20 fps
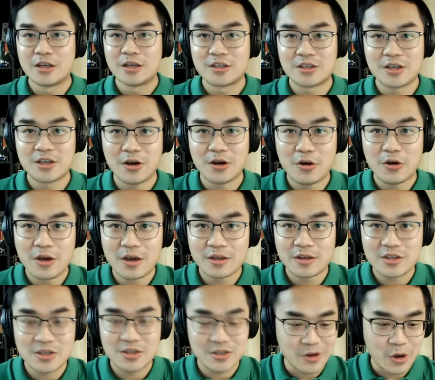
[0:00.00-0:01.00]
So
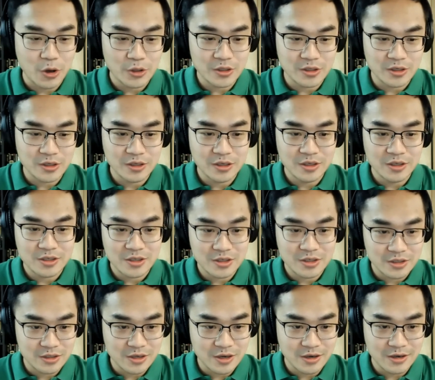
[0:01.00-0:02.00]
it's uh,
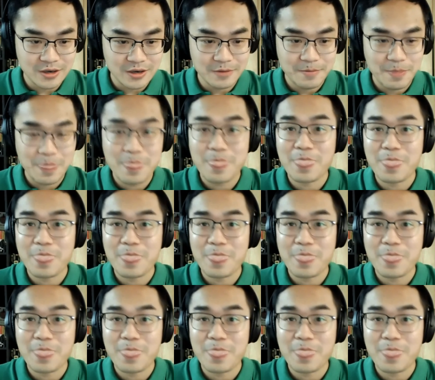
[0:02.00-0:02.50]
it's the